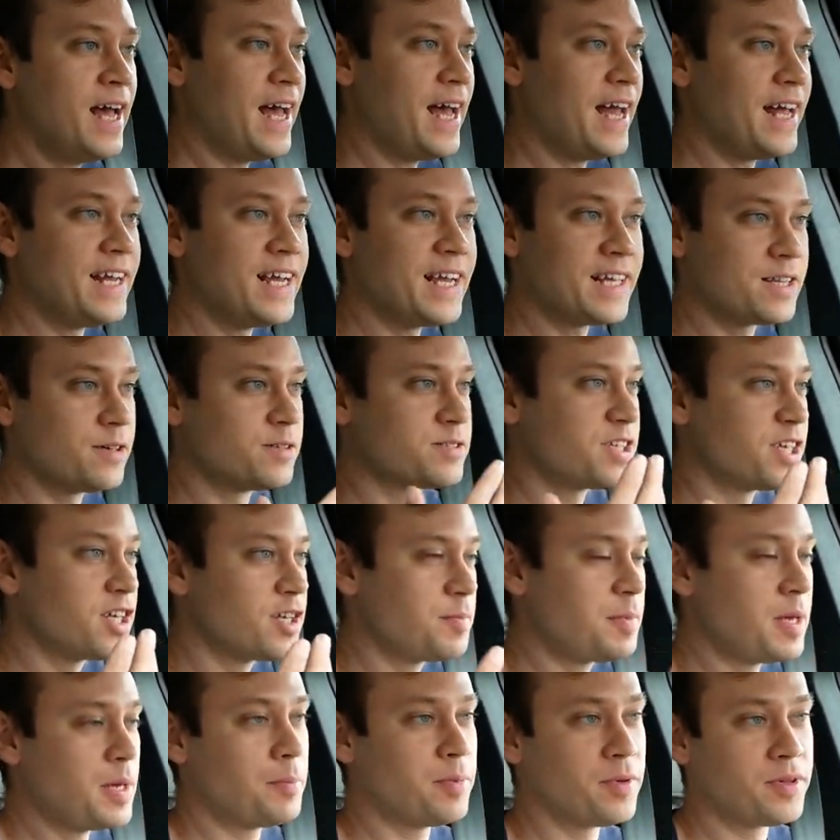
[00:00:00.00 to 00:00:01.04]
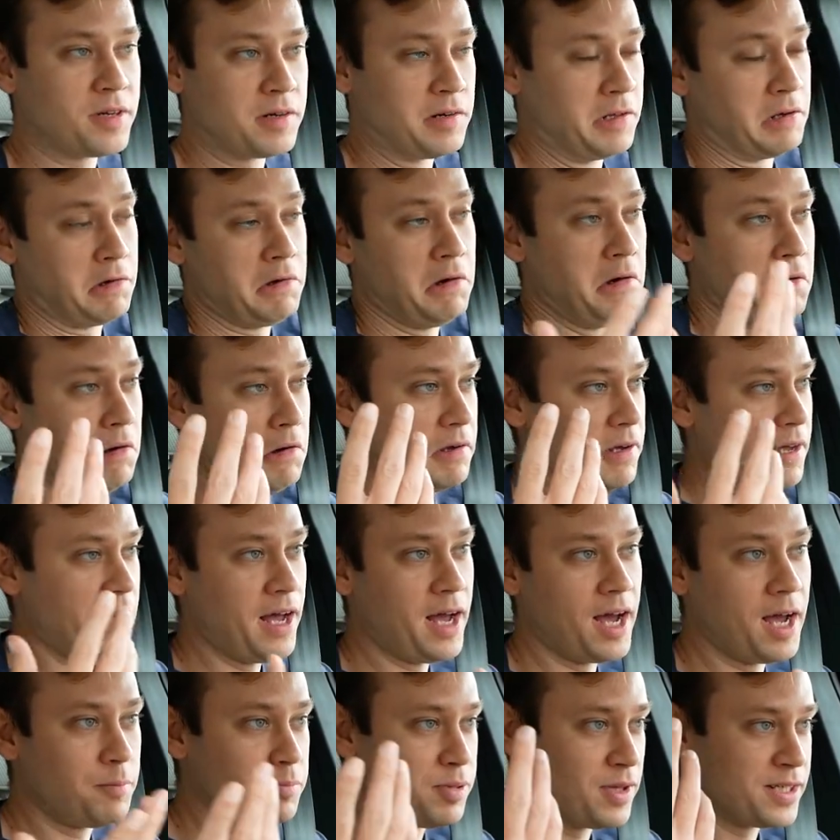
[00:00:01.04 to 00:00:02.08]
And yet there was other people that are like, oh yeah,
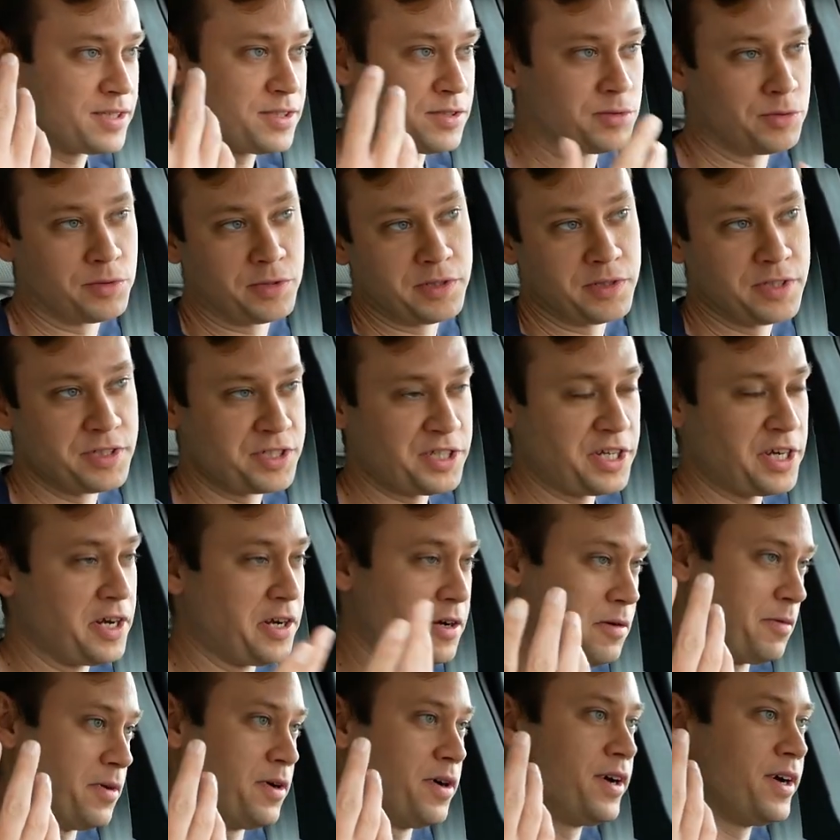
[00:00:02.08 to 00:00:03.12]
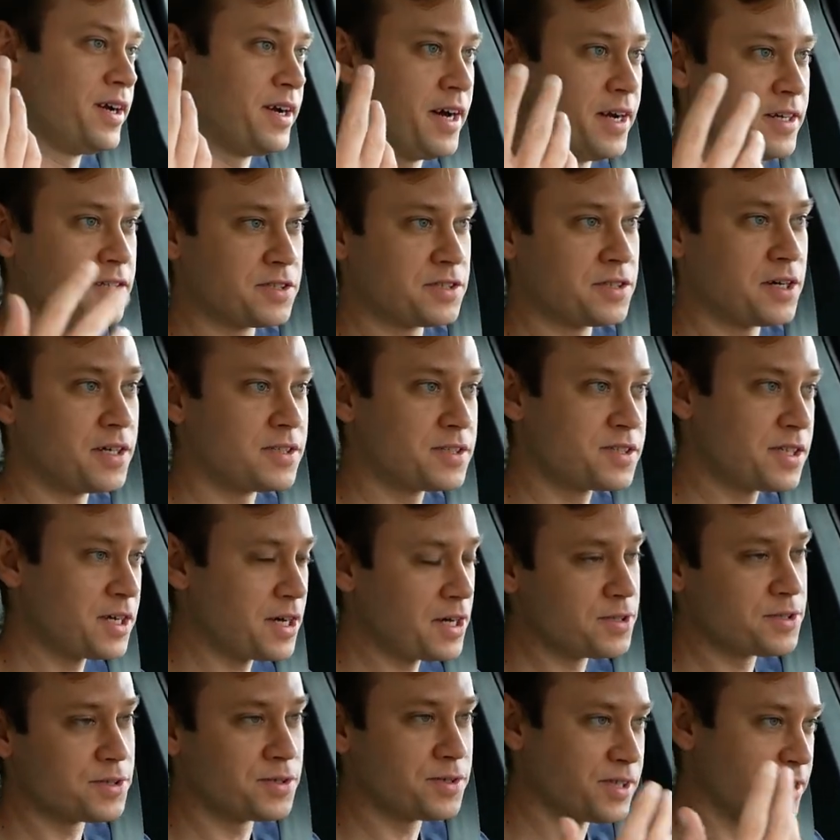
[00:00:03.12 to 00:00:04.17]
I placed an order in January and I just got
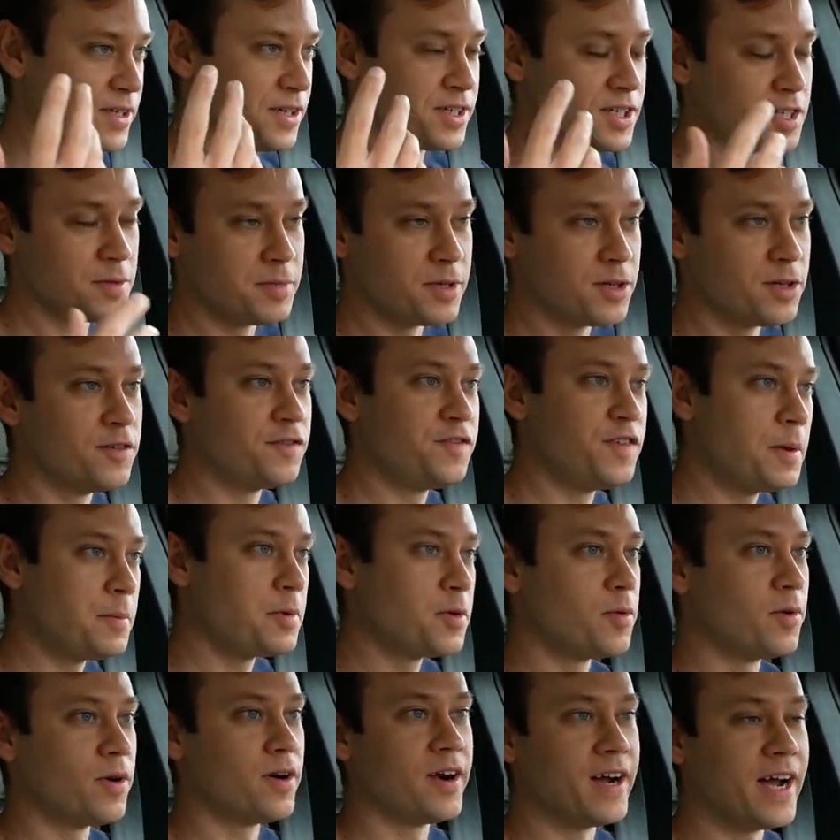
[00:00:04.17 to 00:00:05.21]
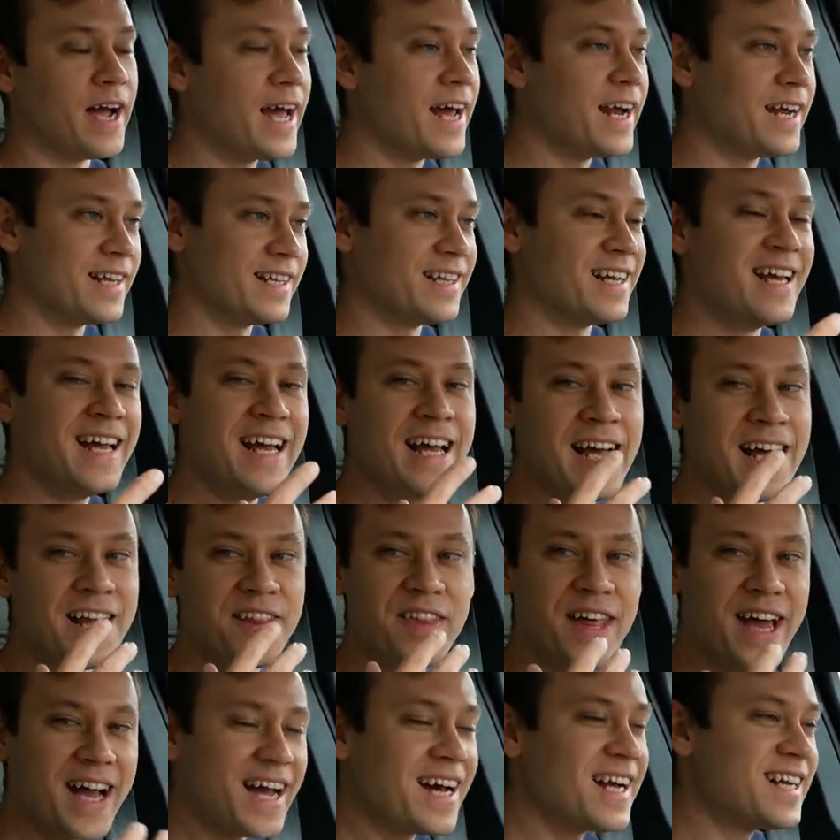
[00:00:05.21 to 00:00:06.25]
scheduled here in the middle of February. And it,
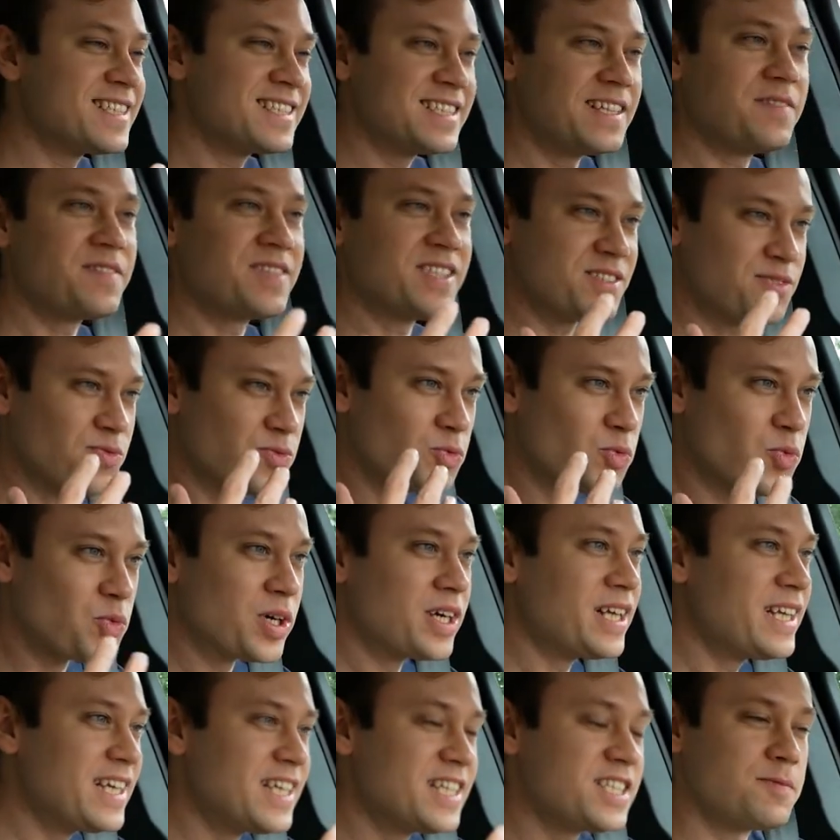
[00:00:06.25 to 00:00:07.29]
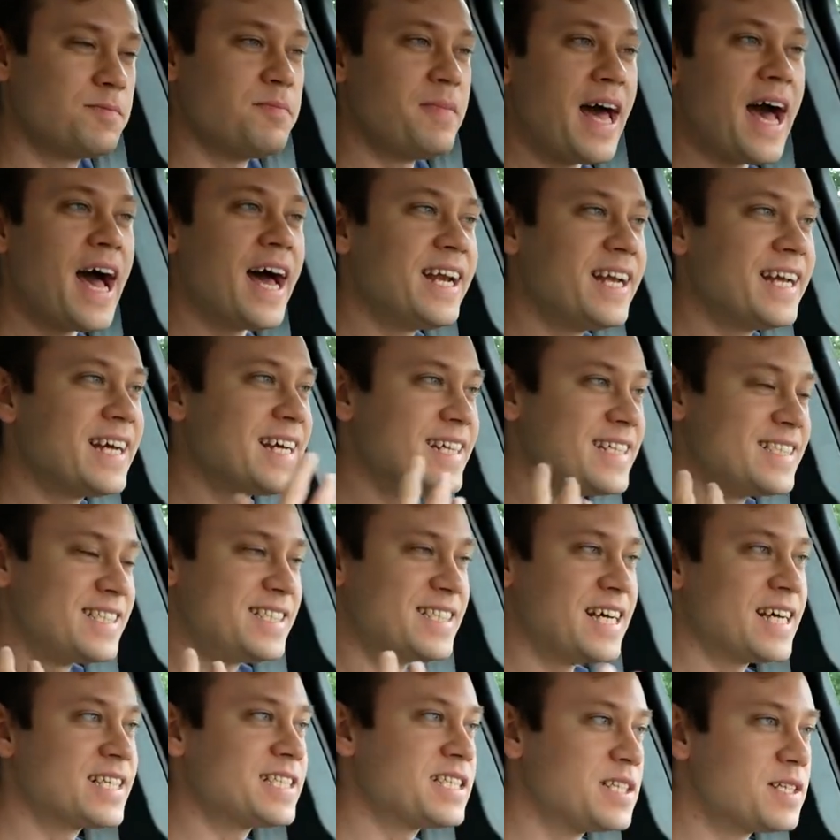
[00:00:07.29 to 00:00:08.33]
that kind of stuff just really is maddening
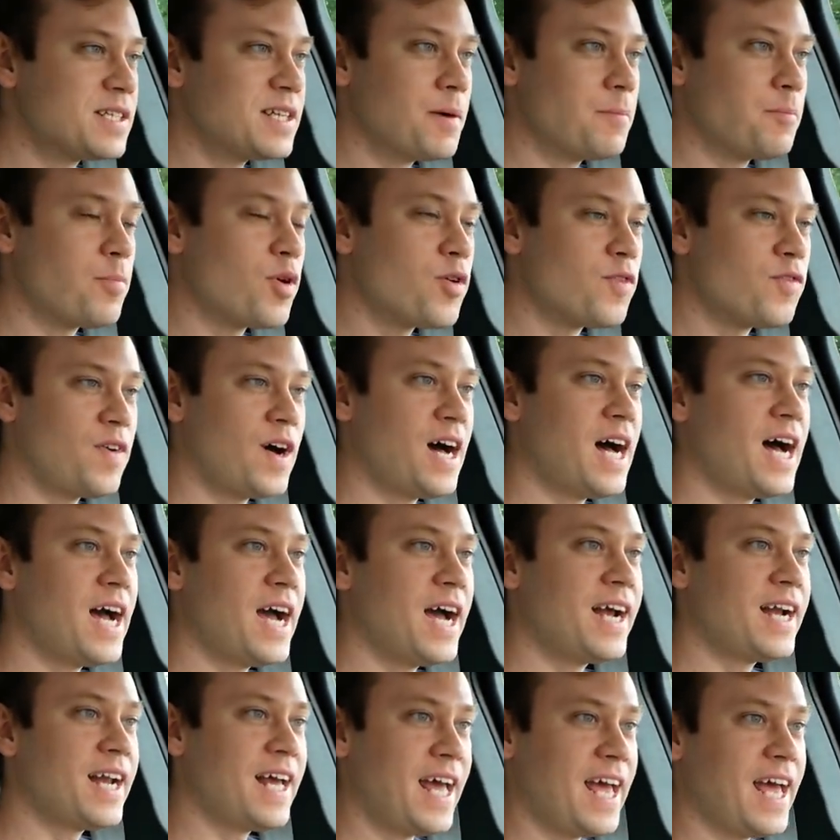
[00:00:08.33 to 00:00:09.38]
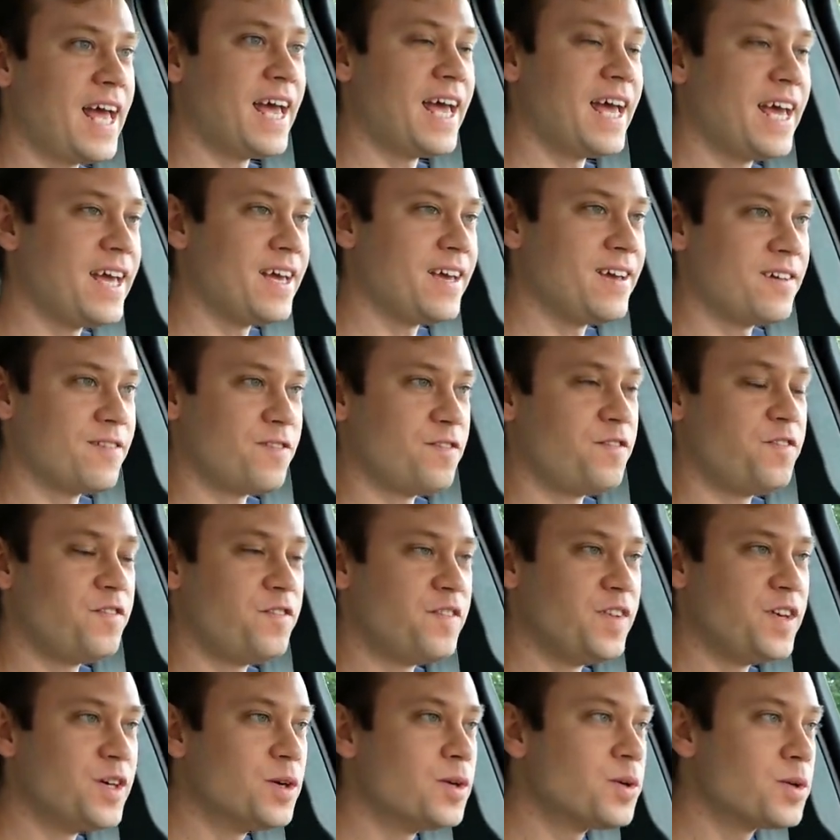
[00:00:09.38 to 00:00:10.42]
and doesn't provide a
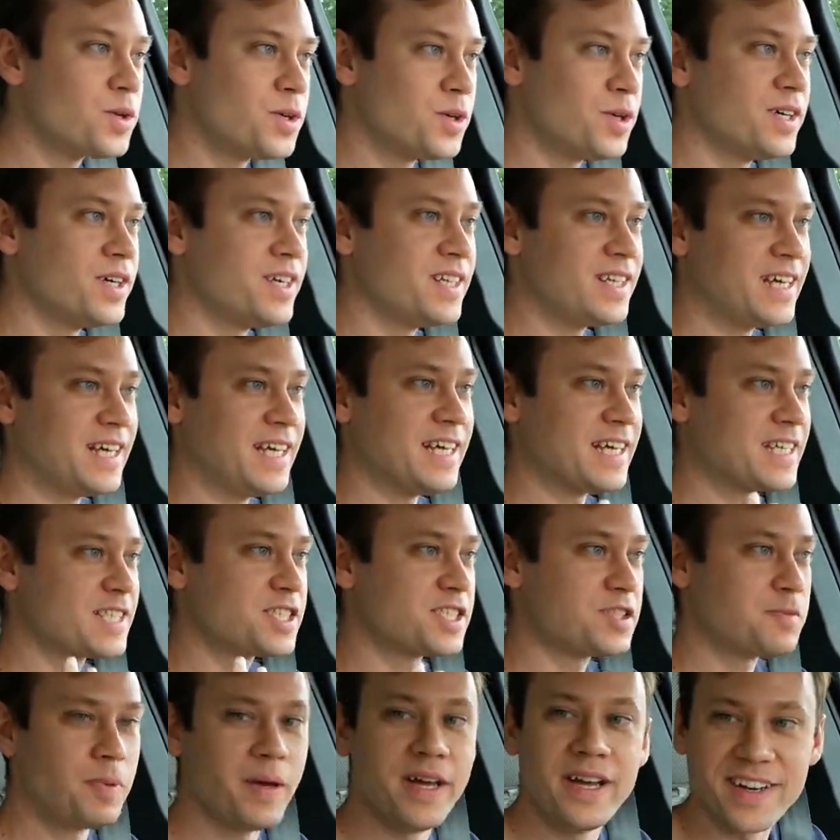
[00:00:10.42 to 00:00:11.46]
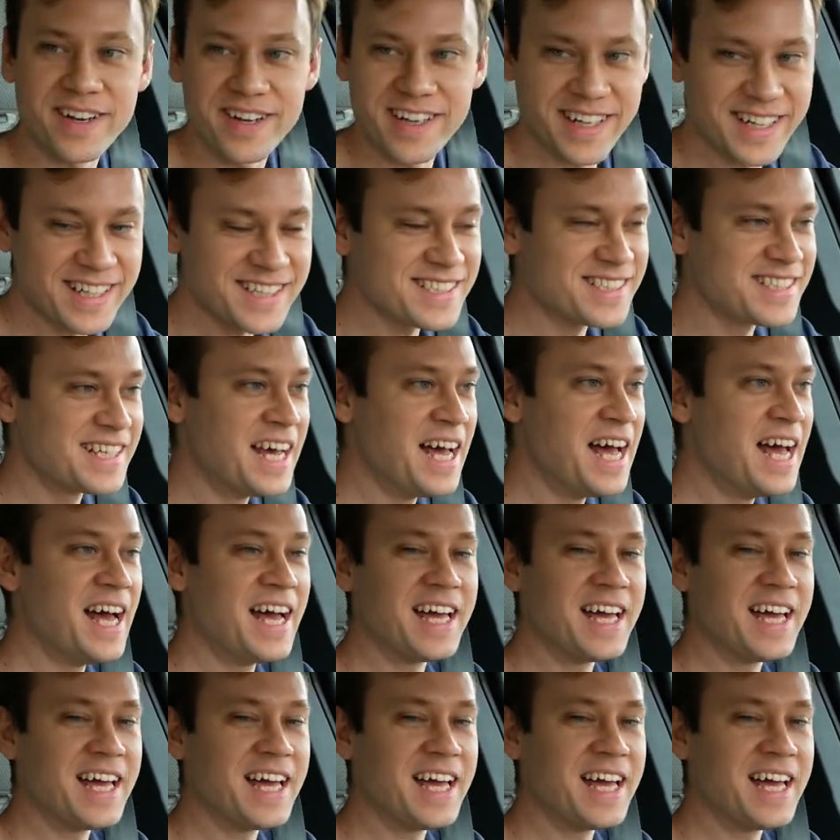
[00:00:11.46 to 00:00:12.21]
feel good experience.